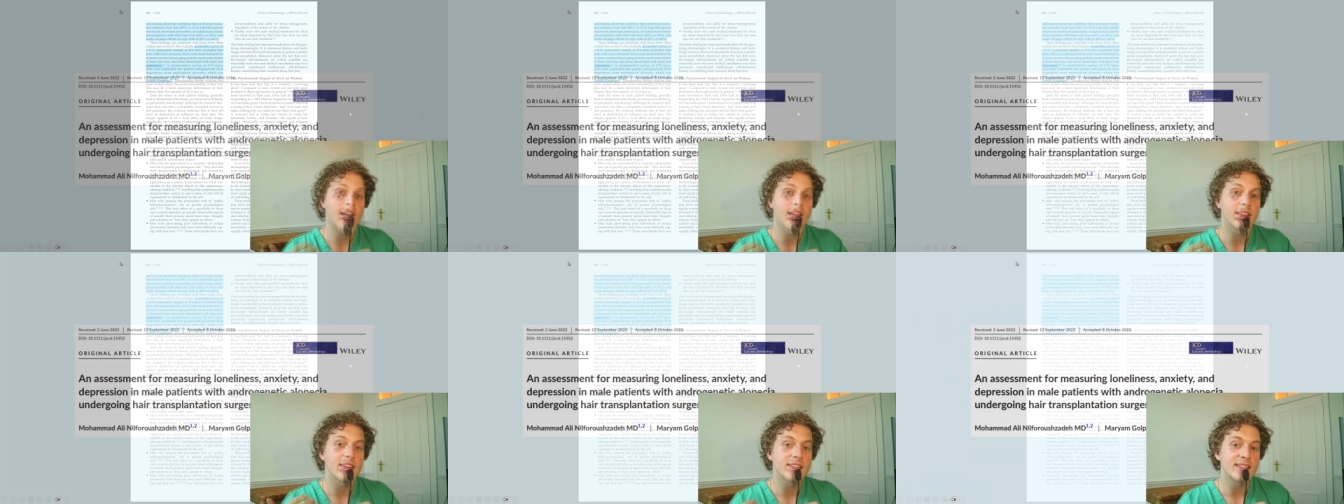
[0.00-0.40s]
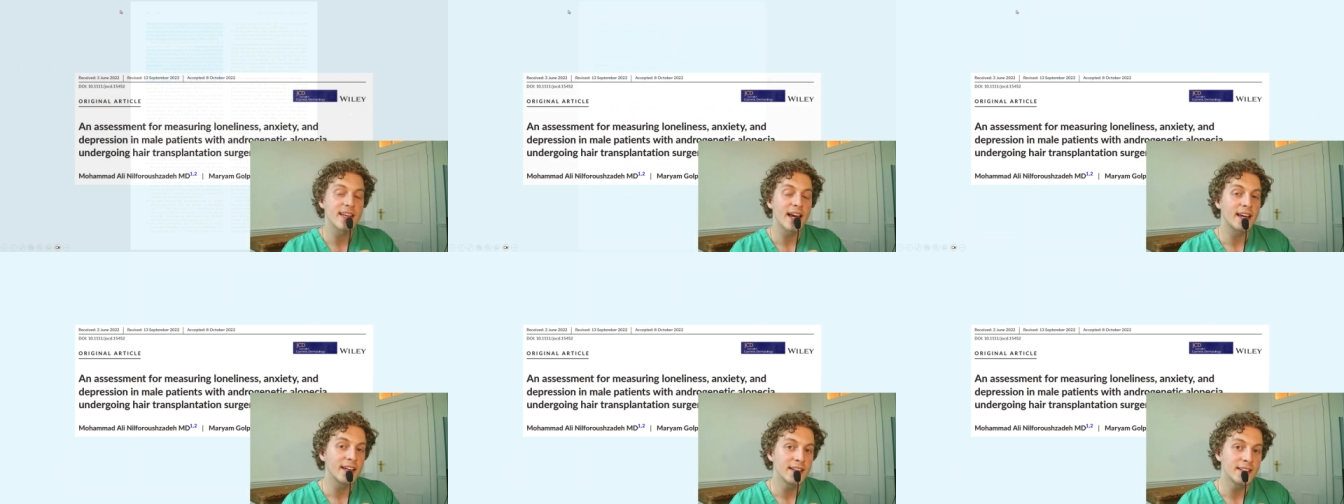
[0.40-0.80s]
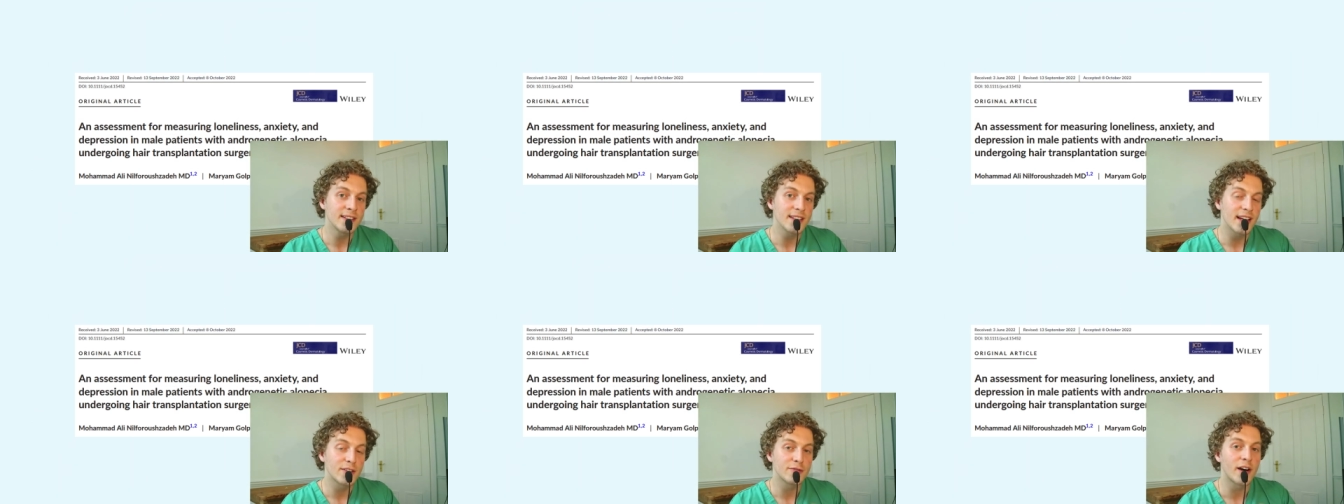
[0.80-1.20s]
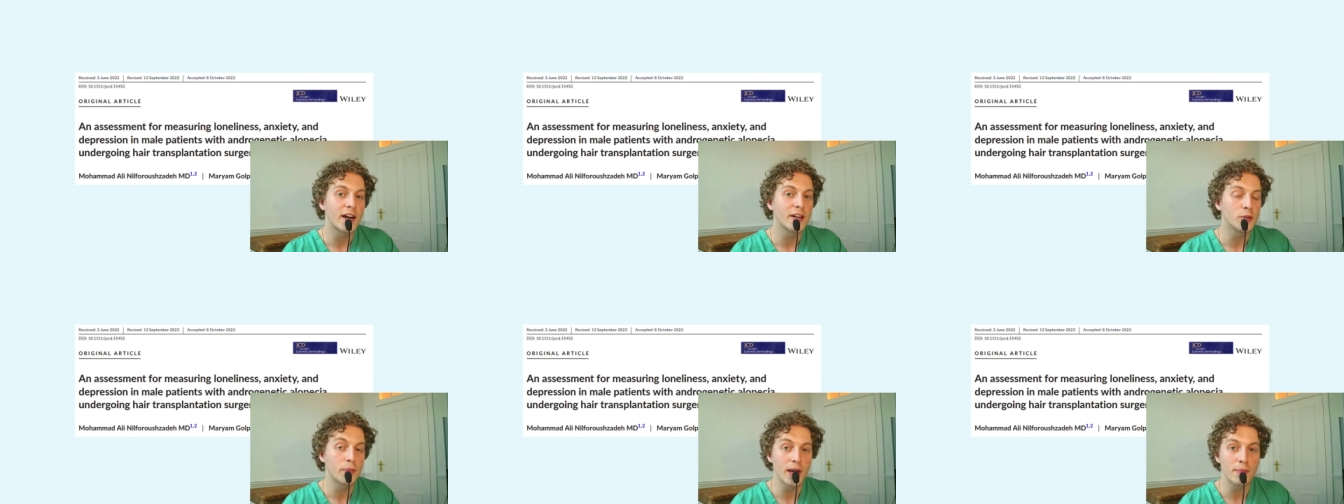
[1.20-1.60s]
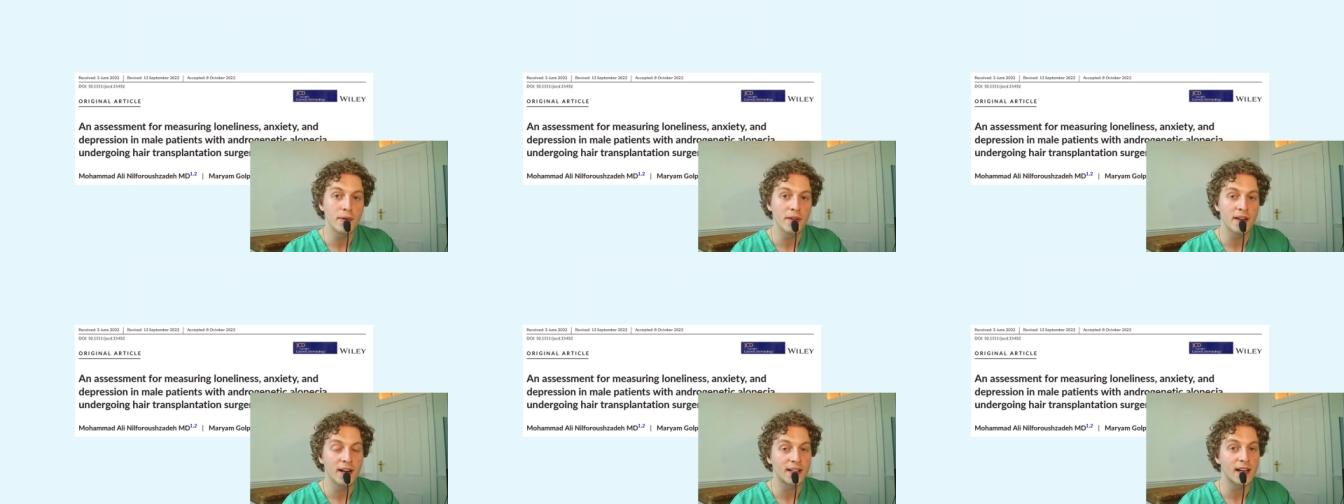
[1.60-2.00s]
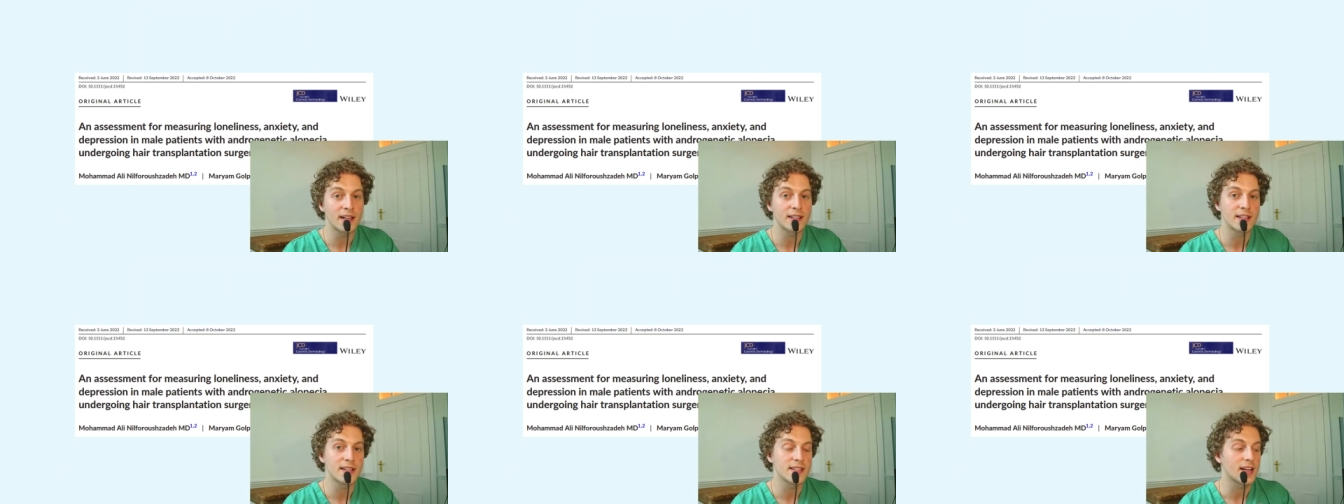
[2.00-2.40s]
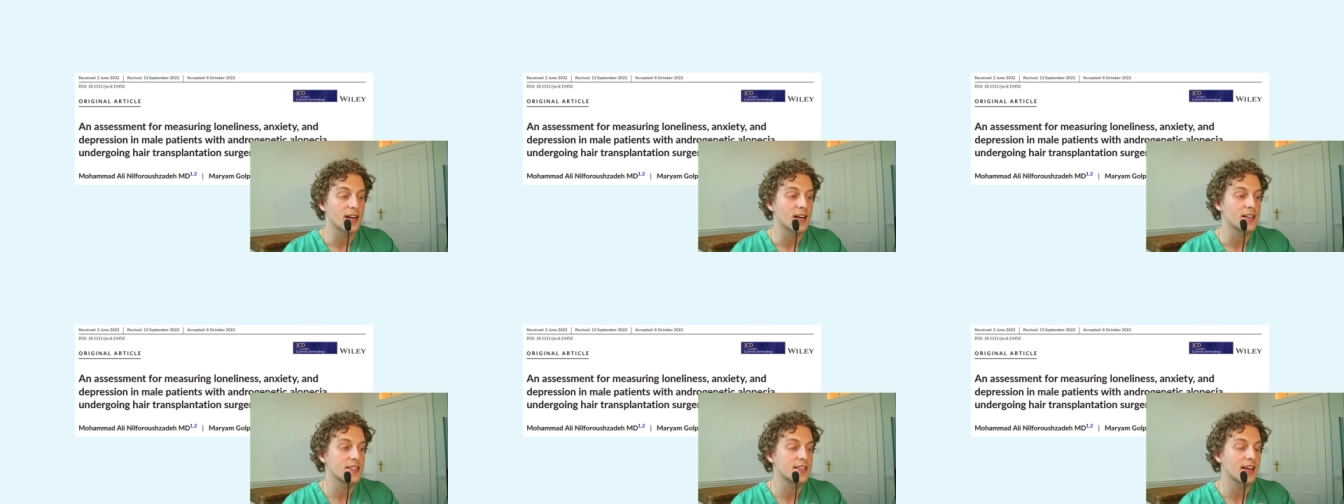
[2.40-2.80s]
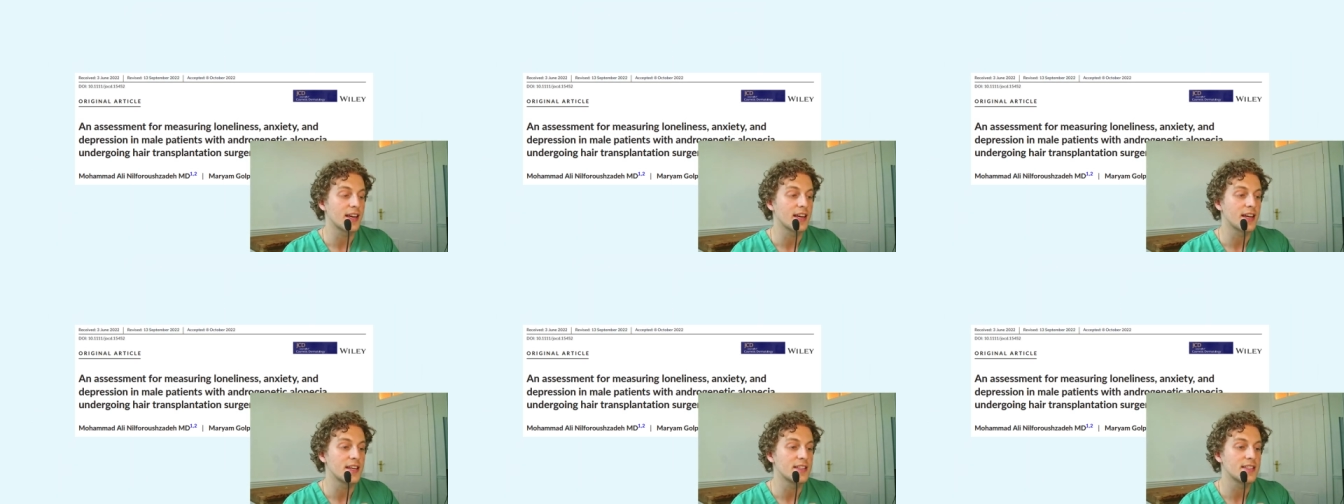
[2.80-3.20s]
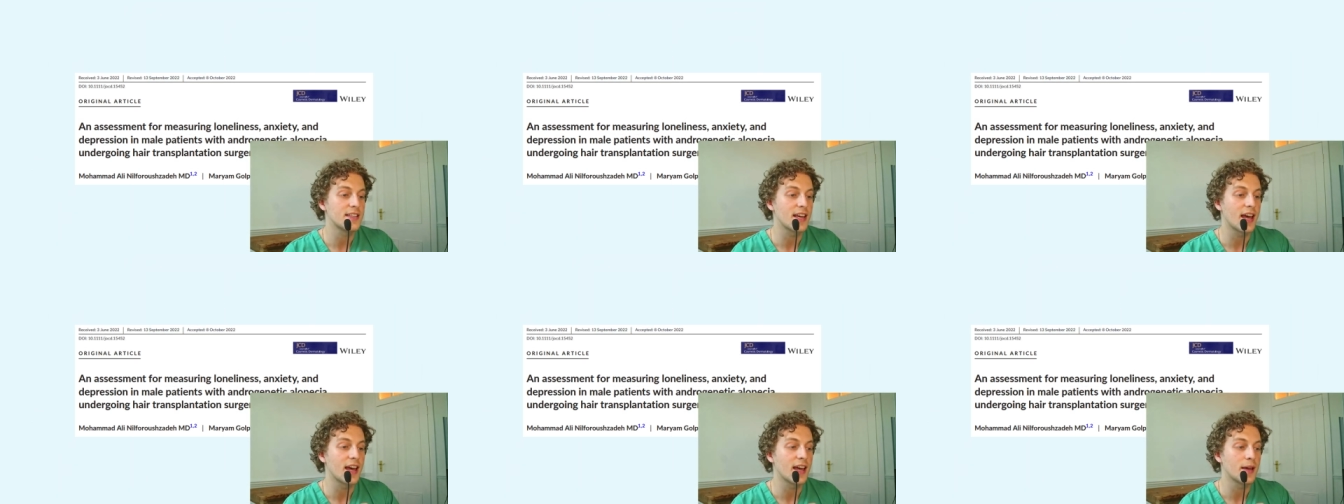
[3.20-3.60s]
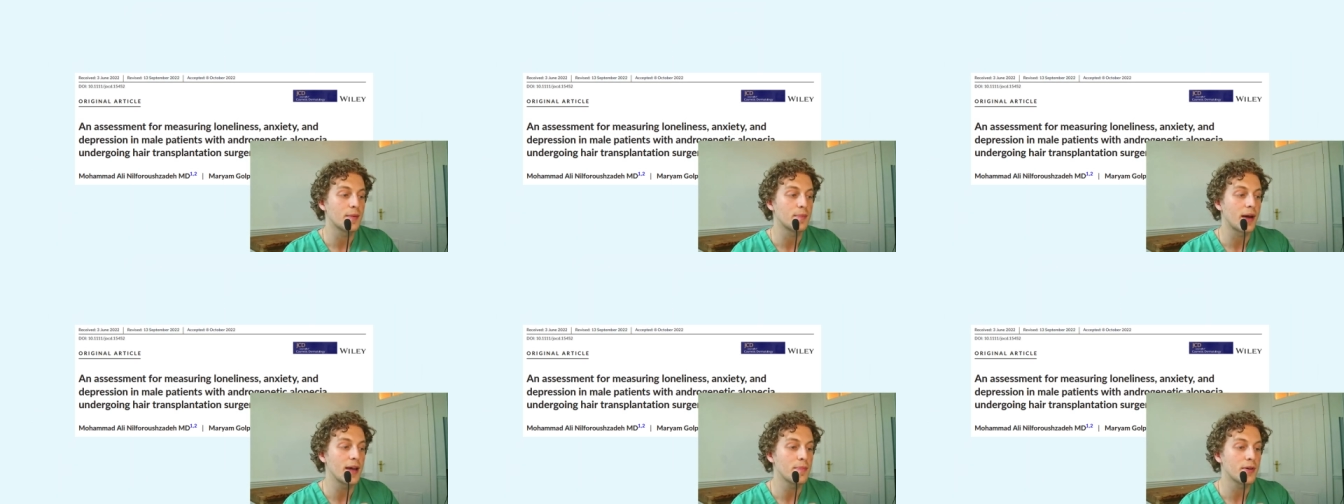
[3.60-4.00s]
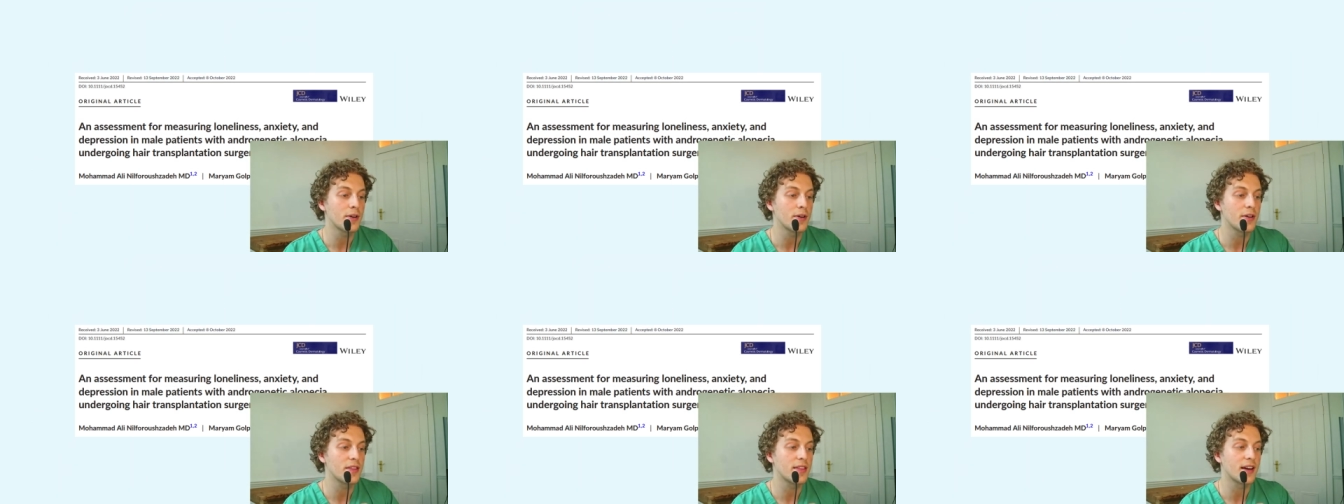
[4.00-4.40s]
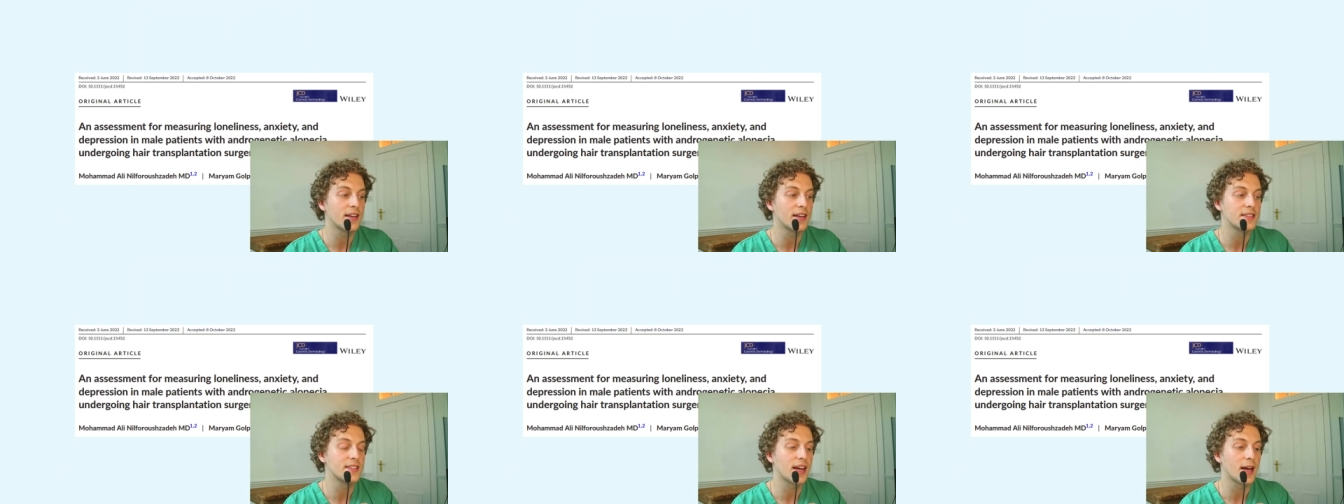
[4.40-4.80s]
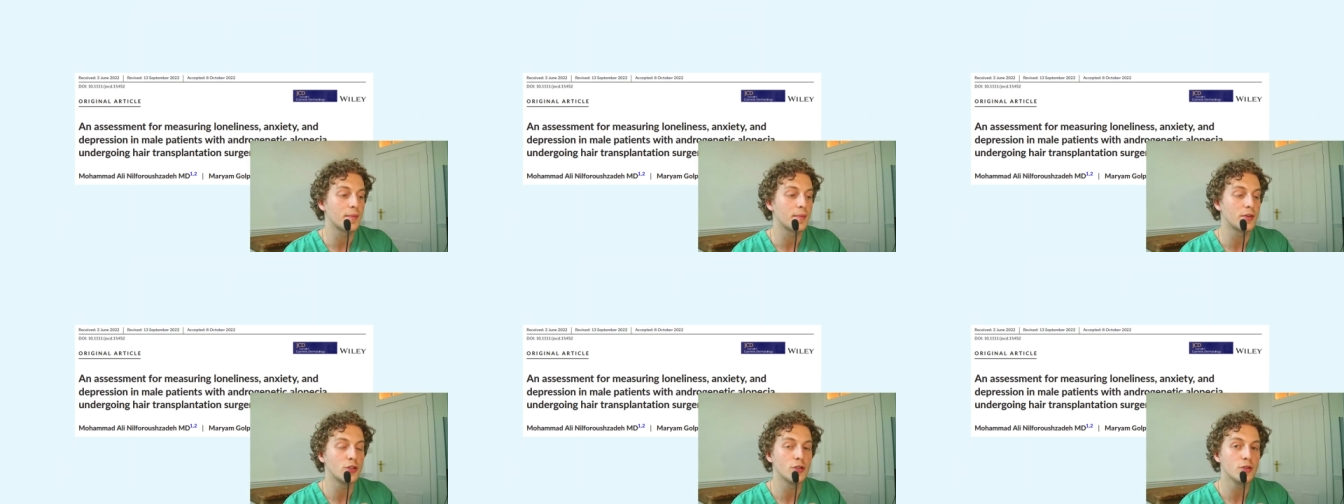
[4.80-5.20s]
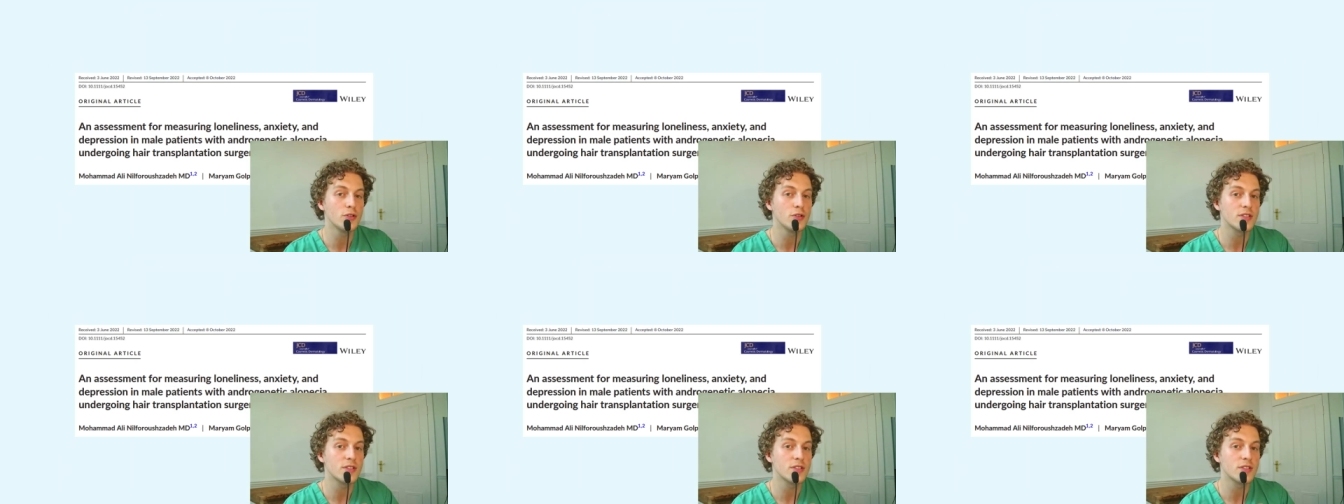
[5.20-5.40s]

Uh, the second and final paper that I'd like to discuss is a paper that um, used